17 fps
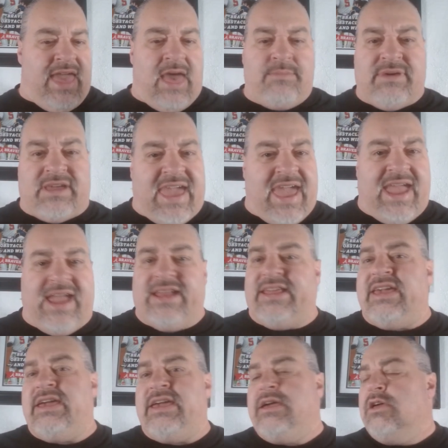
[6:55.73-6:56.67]

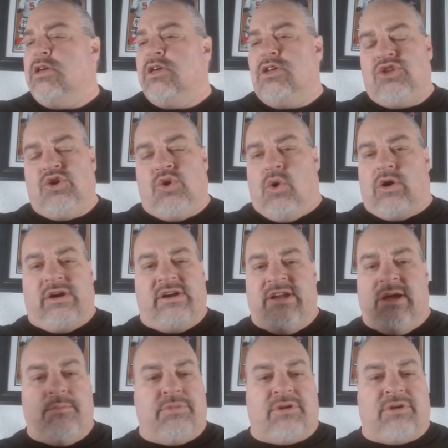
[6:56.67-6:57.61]
Ebikadi, your
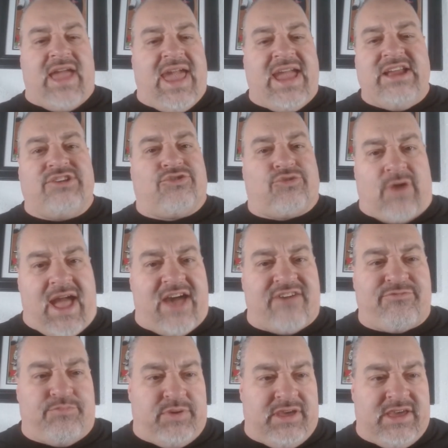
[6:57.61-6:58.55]
number eight
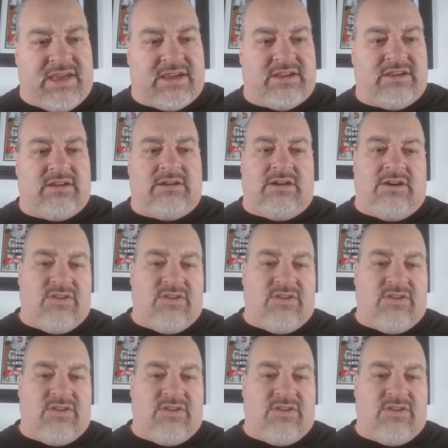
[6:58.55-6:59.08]
draft pick.